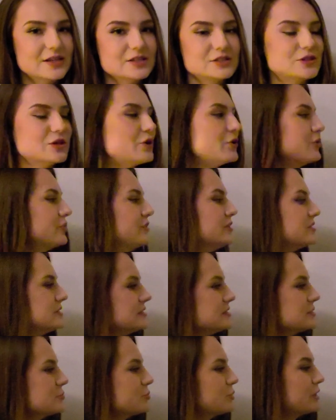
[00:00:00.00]
So this
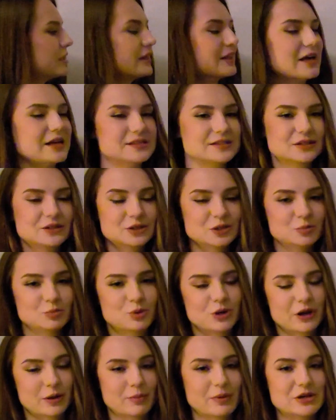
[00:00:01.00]
is a pretty classical
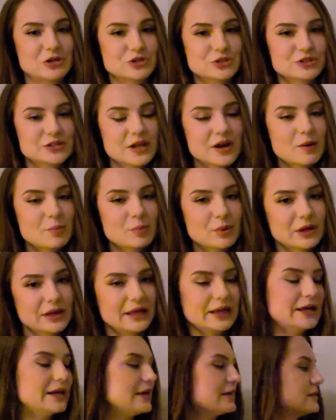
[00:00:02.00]
product manager setup,
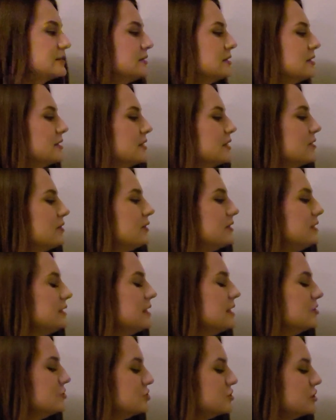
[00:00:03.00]
and
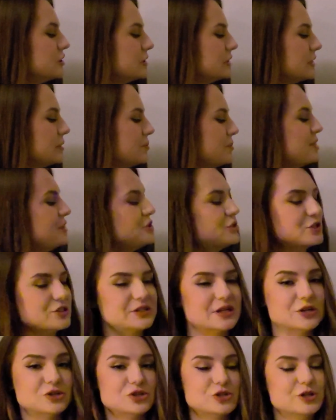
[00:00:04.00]
the engineering lead manages
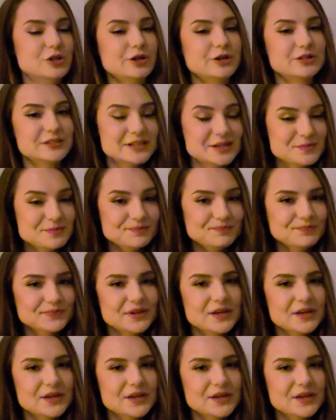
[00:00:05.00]
the engineering team.